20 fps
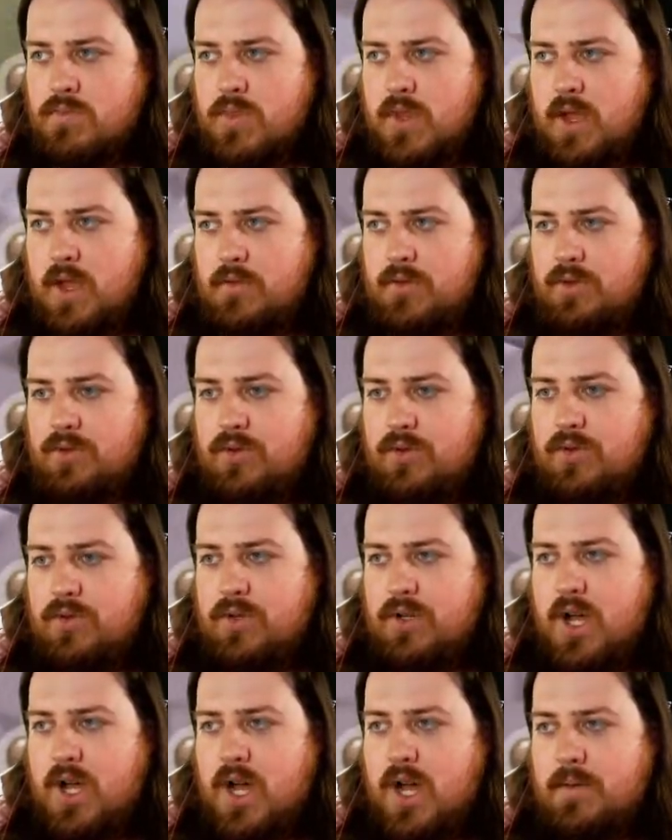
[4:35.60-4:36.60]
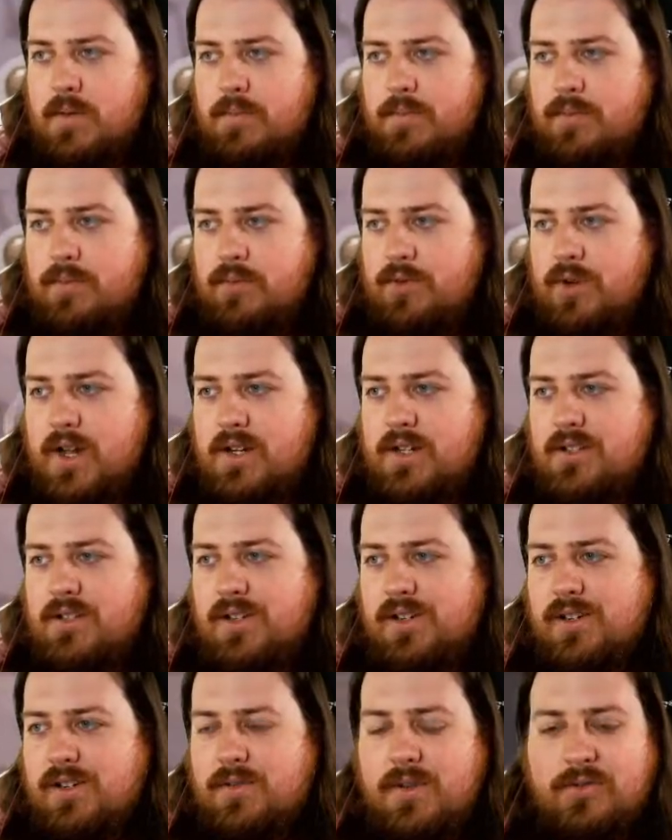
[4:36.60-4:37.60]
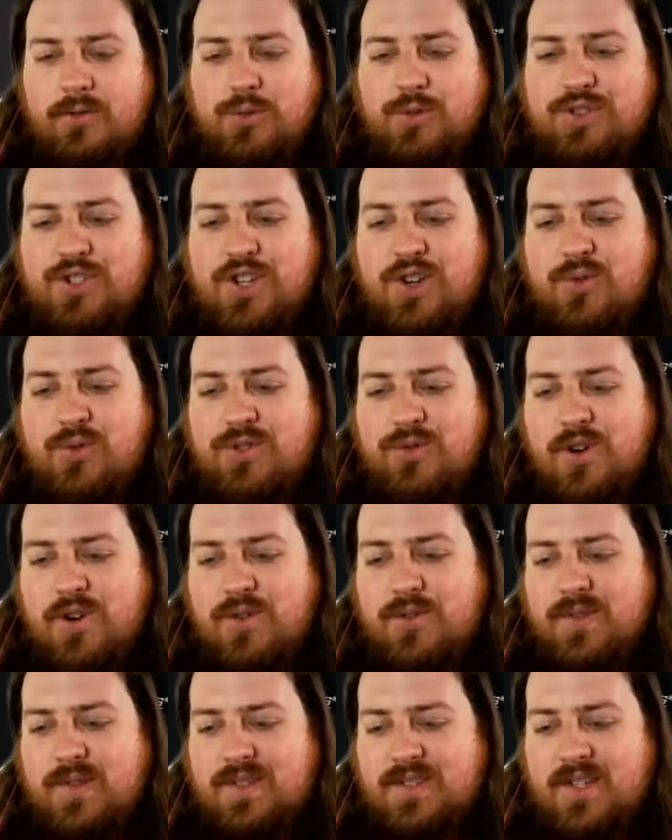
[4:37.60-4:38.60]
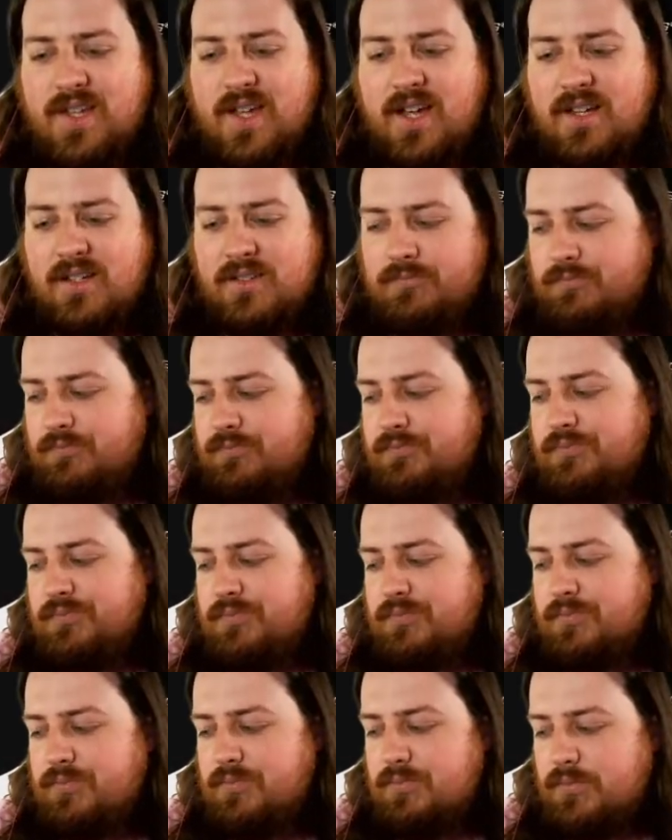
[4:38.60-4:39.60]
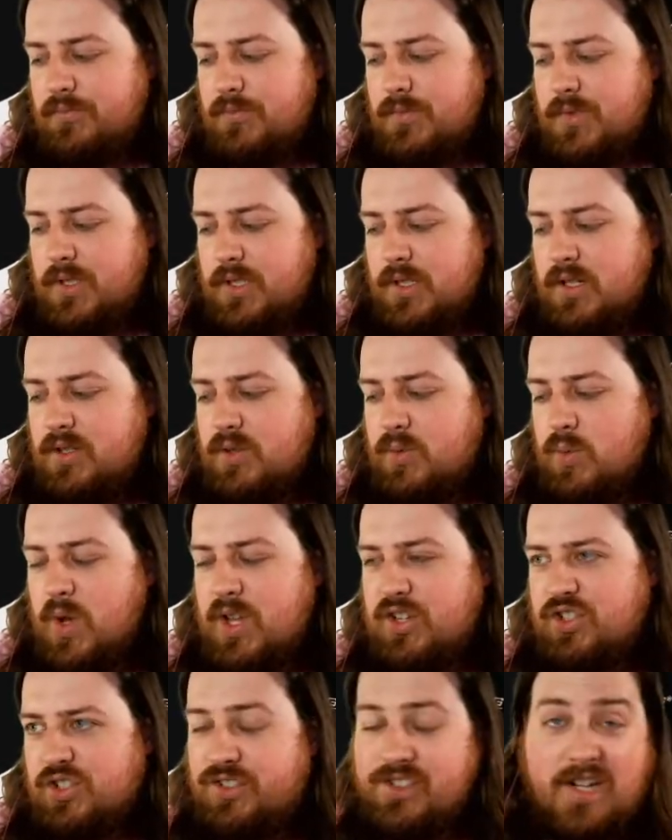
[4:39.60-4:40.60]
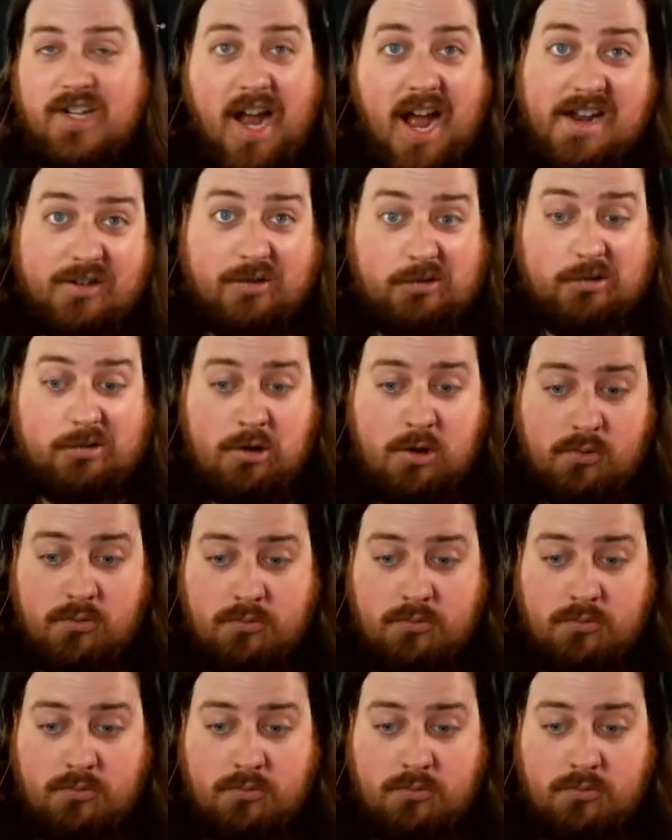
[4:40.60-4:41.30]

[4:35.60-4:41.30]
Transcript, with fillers: I'm just gonna hop right in there. Everyone's like, what's wrong with this guy? Good question. I don't know.